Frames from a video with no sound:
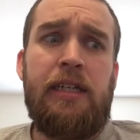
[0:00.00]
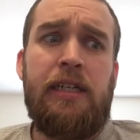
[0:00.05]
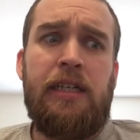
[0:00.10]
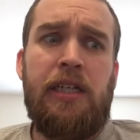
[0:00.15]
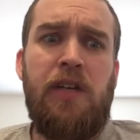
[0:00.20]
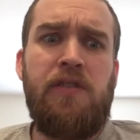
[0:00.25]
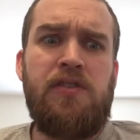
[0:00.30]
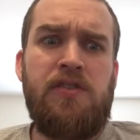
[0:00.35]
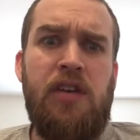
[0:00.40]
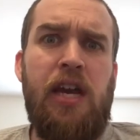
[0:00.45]

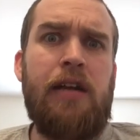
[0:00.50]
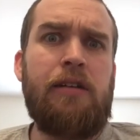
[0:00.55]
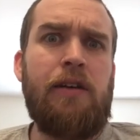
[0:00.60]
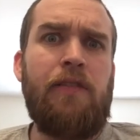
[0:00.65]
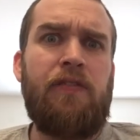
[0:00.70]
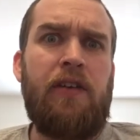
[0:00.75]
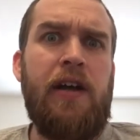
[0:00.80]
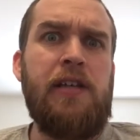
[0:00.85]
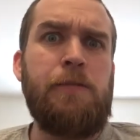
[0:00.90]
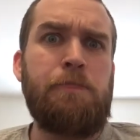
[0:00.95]
You've
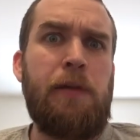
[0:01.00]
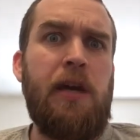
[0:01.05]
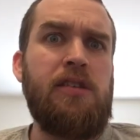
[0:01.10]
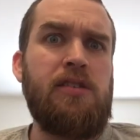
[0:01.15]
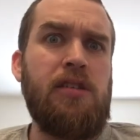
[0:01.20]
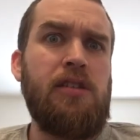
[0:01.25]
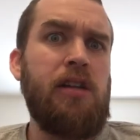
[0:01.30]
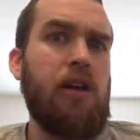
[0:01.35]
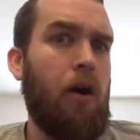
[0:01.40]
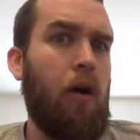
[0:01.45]
sacrificed
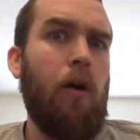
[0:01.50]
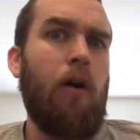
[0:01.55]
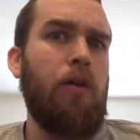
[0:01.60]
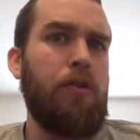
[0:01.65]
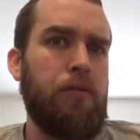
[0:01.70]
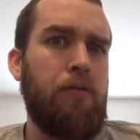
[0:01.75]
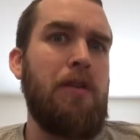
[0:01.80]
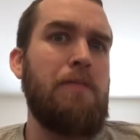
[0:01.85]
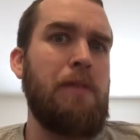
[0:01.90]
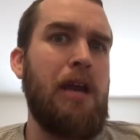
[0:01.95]
basically all
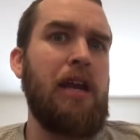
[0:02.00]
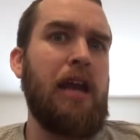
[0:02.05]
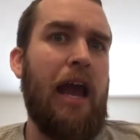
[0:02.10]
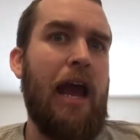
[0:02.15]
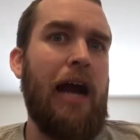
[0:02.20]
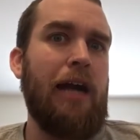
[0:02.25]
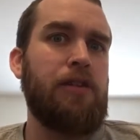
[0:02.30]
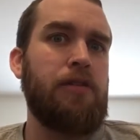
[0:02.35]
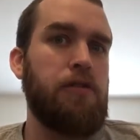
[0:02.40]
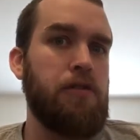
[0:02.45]
three main
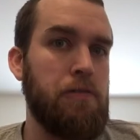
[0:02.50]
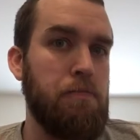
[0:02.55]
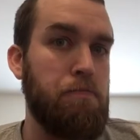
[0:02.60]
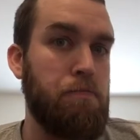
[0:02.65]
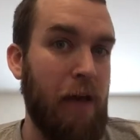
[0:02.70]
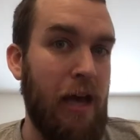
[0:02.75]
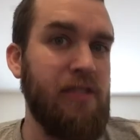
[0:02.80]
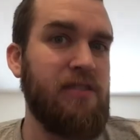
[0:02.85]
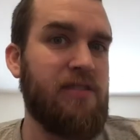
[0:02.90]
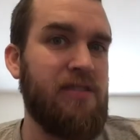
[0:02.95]
actors'
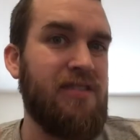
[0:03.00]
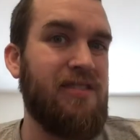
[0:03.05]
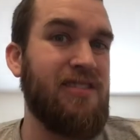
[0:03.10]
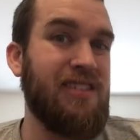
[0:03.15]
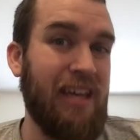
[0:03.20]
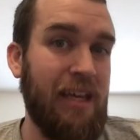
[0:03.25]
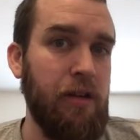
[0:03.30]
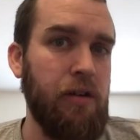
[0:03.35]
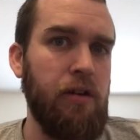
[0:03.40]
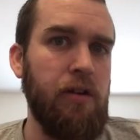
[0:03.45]
best
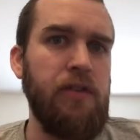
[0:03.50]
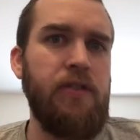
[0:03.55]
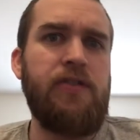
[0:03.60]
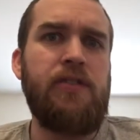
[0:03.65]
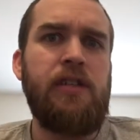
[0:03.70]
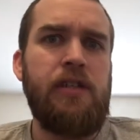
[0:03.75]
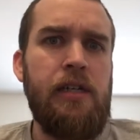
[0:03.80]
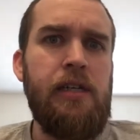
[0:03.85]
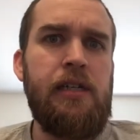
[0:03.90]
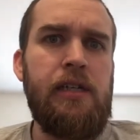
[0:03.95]
skills